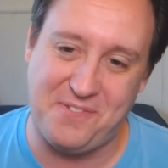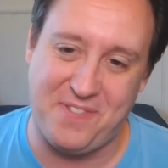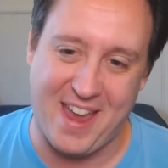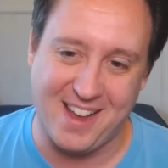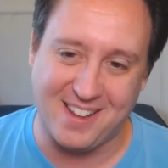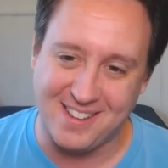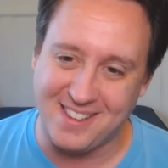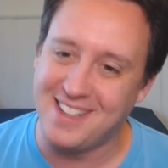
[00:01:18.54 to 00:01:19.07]

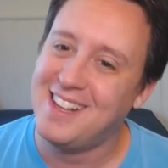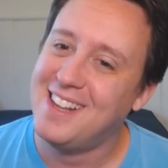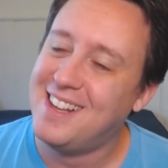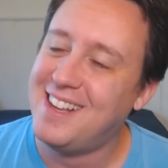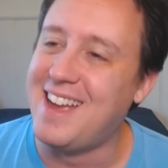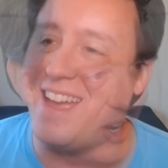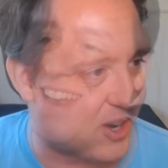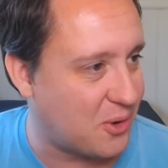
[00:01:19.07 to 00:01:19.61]
fail.
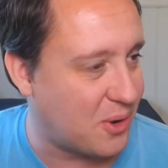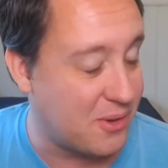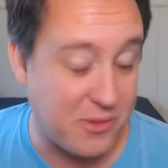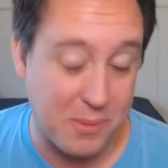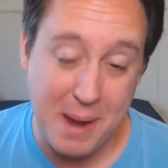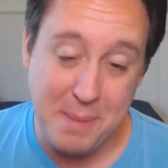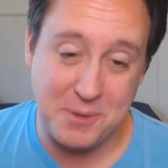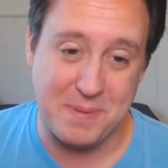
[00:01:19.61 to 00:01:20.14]
So
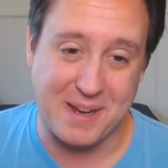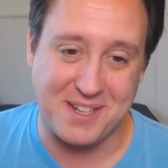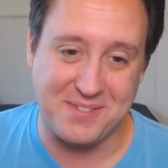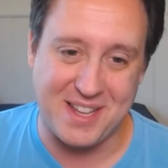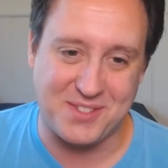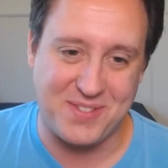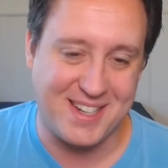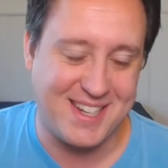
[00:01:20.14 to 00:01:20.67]
from my perspective,
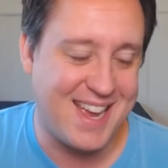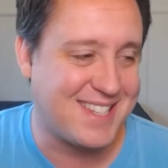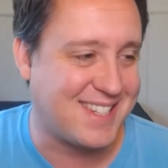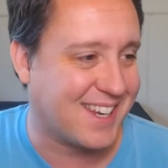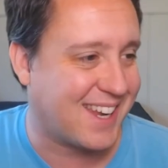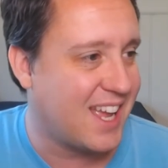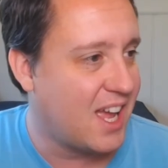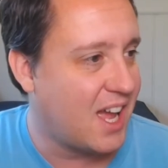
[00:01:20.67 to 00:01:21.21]
that's
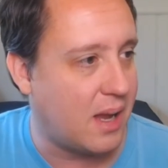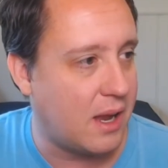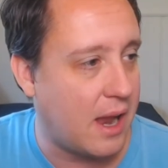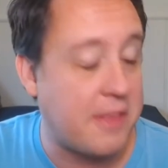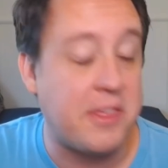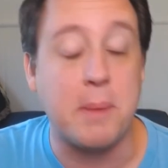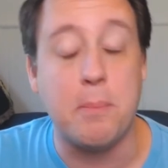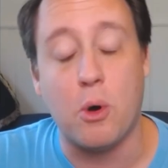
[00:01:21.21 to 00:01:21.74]
fantastic.
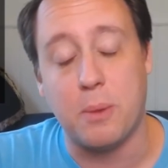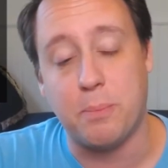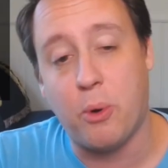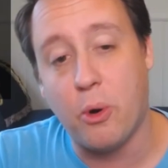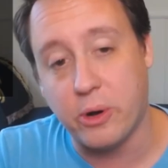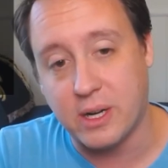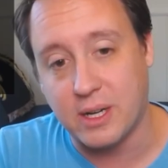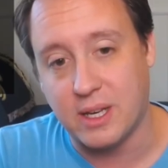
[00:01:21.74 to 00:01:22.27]
I think more
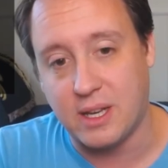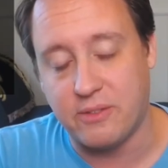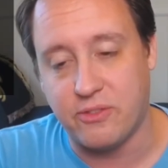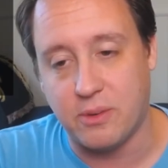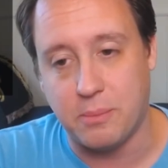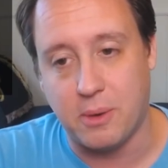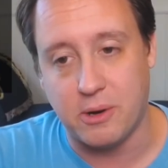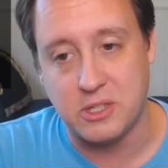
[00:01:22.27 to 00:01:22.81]
importantly,
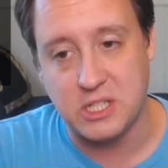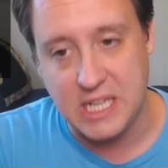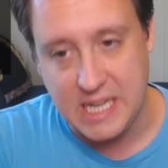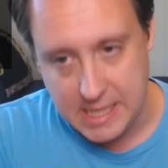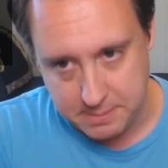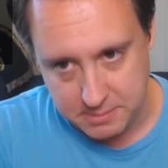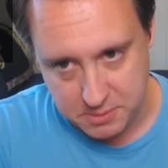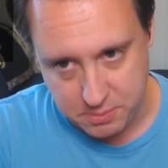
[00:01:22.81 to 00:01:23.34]
from our
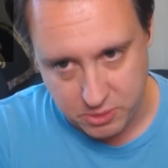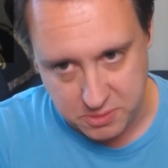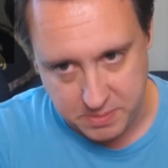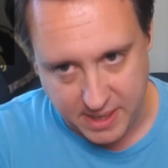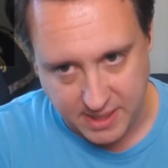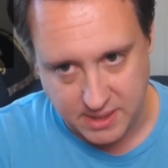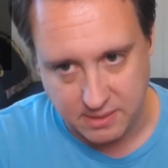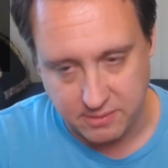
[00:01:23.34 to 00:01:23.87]
team's
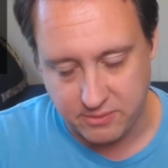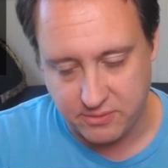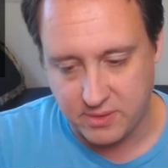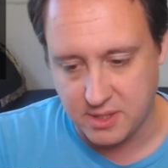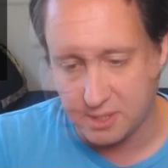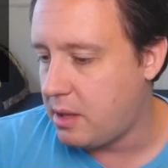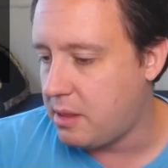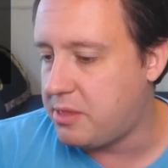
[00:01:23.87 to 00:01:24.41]
perspective,
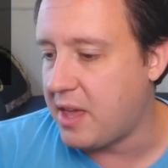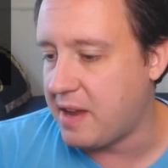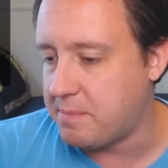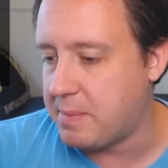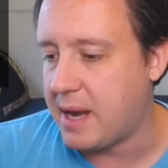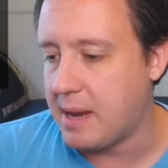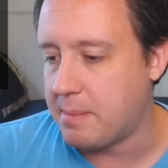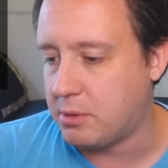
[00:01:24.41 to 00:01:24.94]
they've
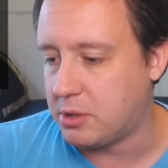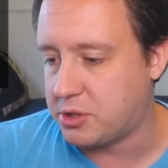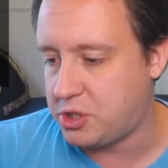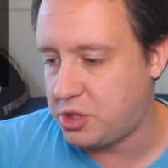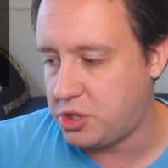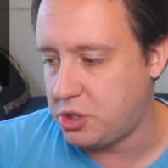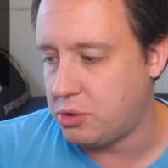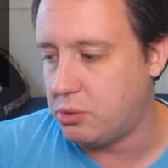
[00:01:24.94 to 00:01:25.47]
been able
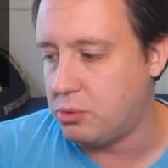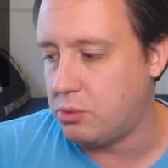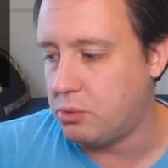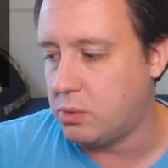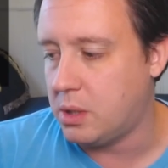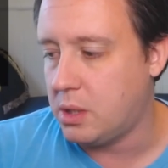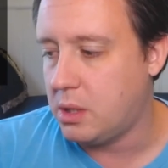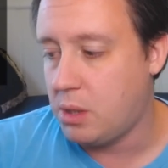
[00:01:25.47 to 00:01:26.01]

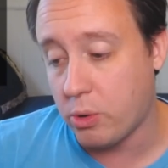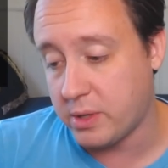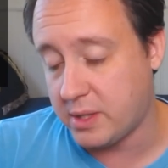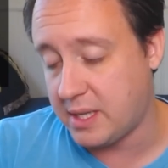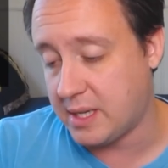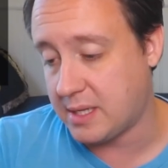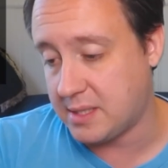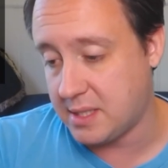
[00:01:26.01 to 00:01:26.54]
to port
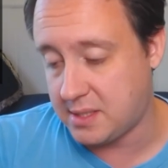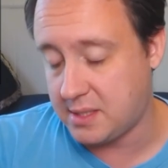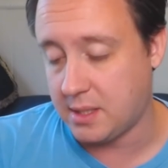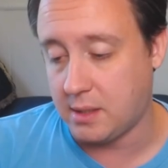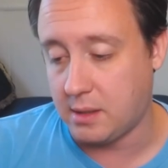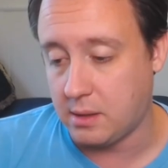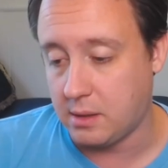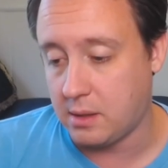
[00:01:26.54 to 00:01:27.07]
the
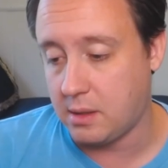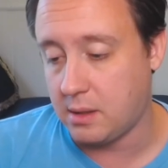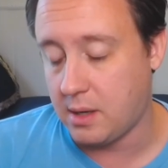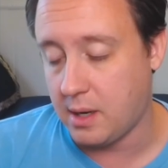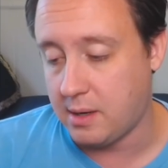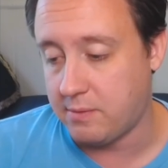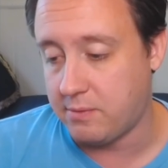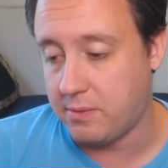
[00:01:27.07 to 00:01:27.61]
existing
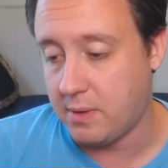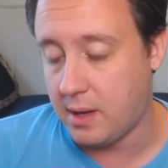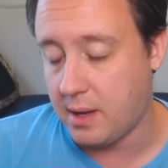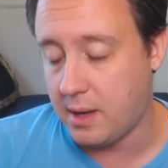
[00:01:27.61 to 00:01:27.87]
kind of